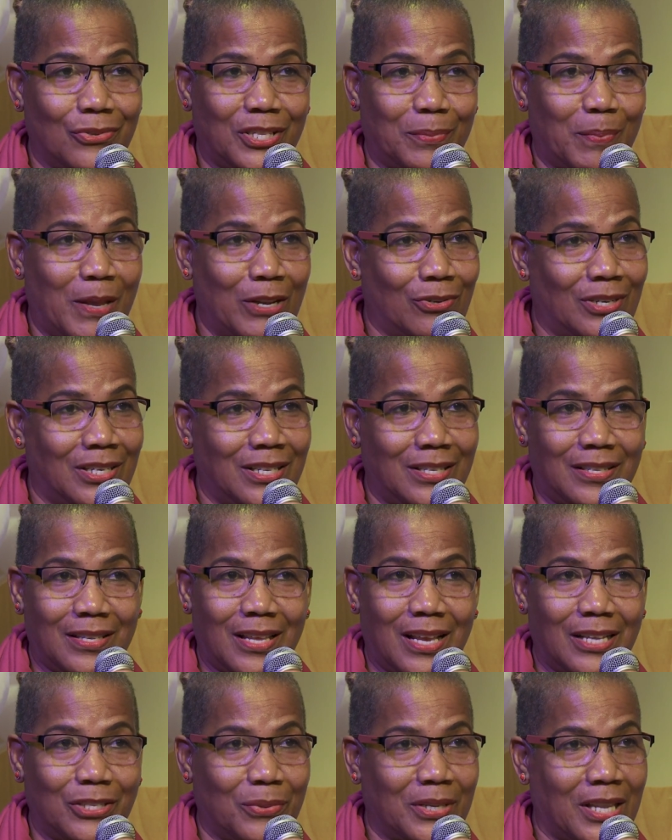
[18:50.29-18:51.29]
You spend all these
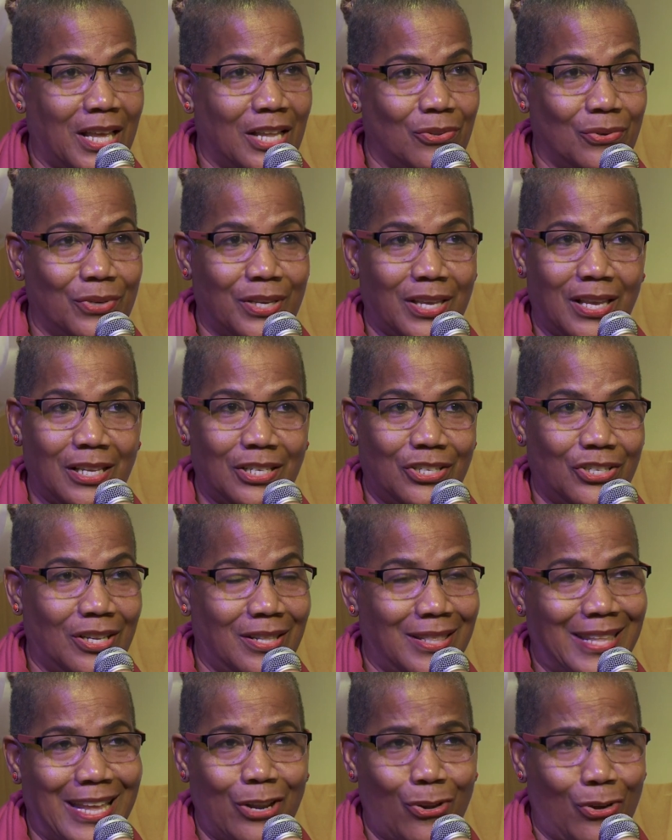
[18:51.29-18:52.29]
years with
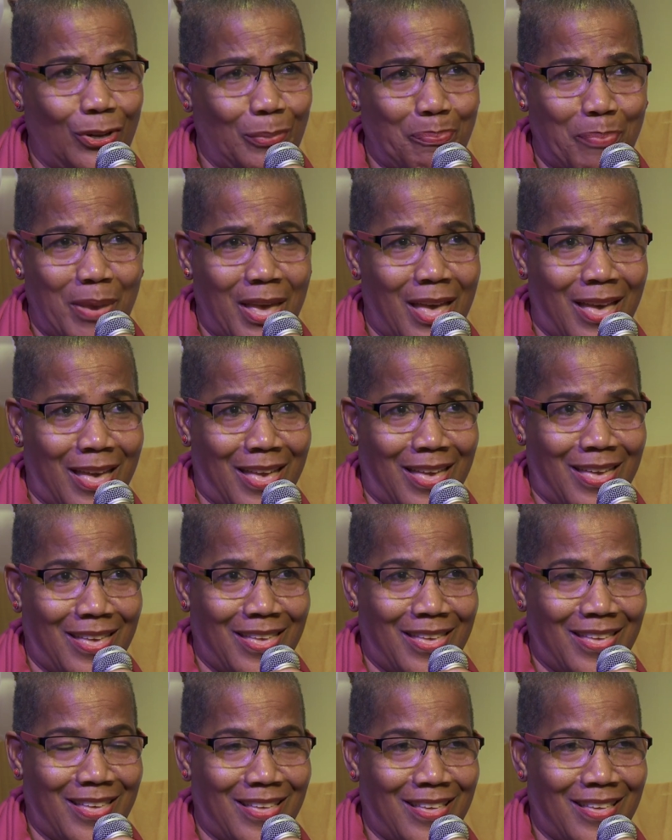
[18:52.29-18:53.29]
education. They don't pay.